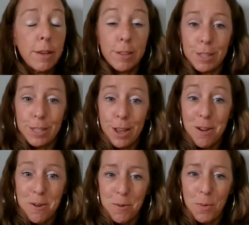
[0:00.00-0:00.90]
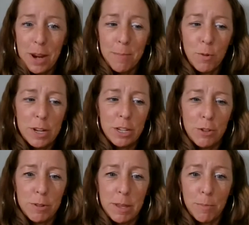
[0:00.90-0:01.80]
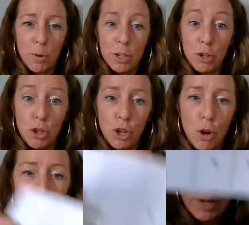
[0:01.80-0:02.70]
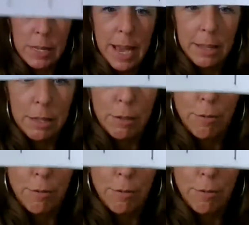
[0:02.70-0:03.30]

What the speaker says: So what I'm going to do is I'm going to show you a tens